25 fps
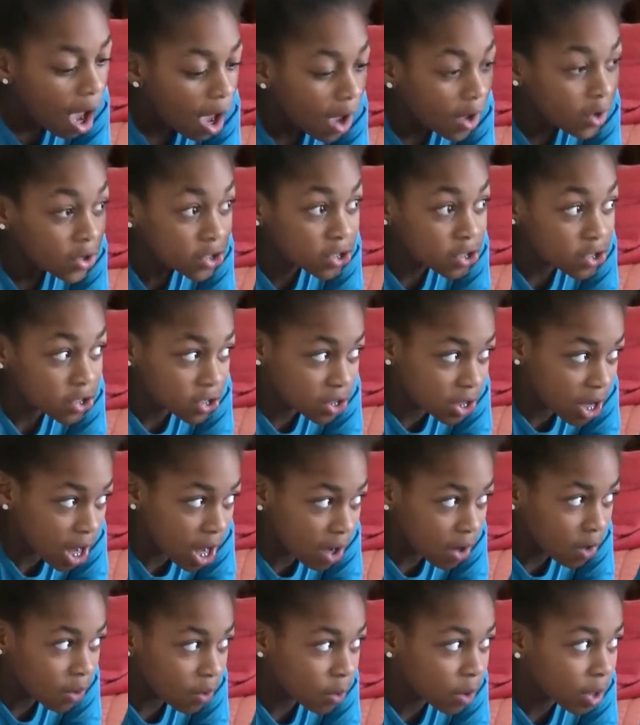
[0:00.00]

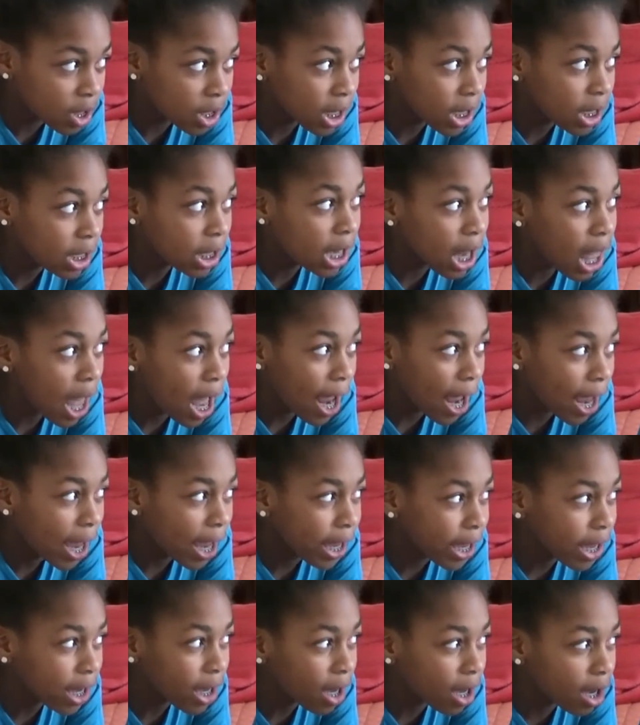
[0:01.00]
So,
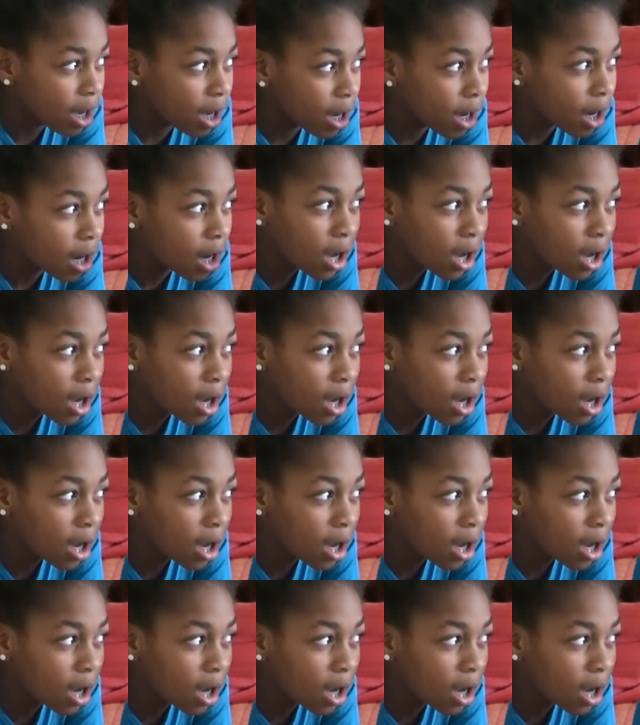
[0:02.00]
like,